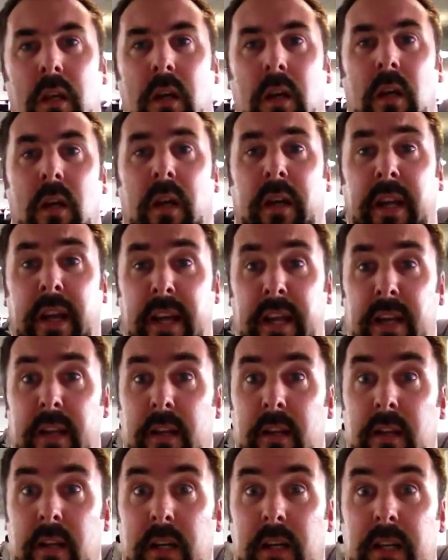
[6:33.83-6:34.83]
Okay,
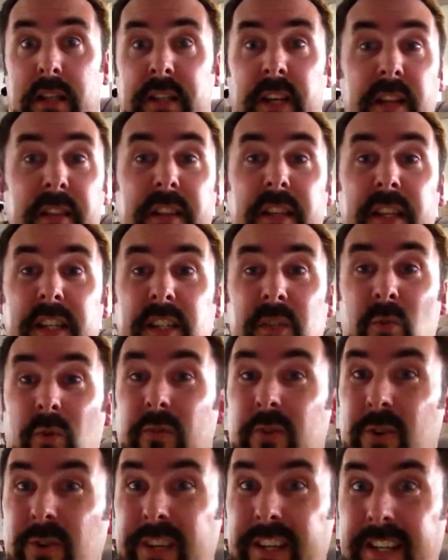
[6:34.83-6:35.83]
10 things to
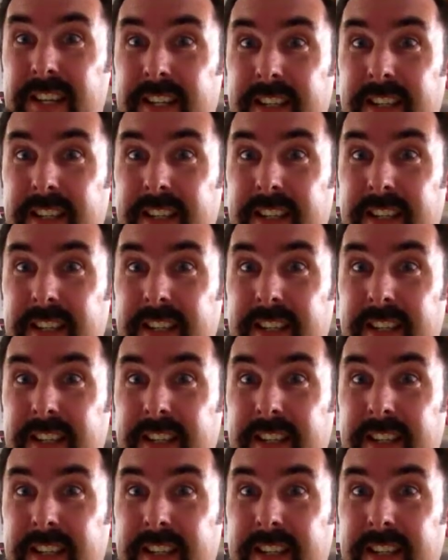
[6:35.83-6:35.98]
avoid.